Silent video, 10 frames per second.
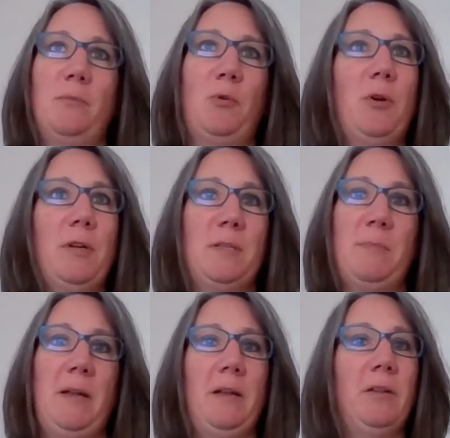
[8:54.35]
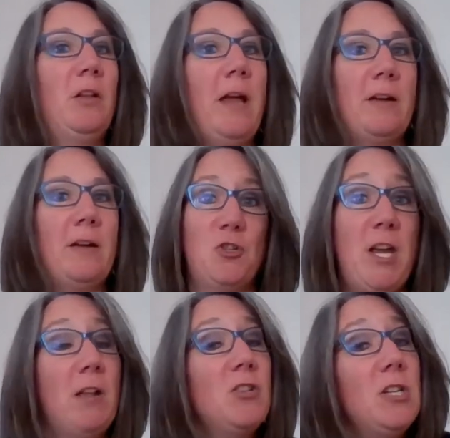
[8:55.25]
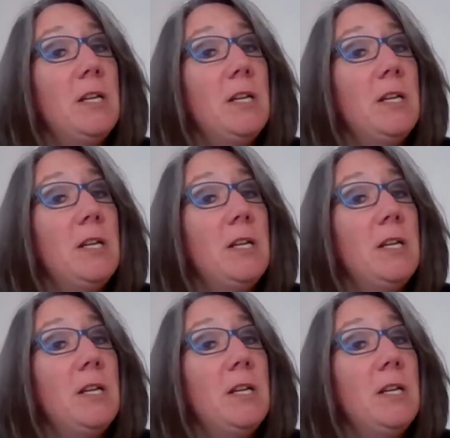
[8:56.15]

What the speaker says: board has been a little extra challenge,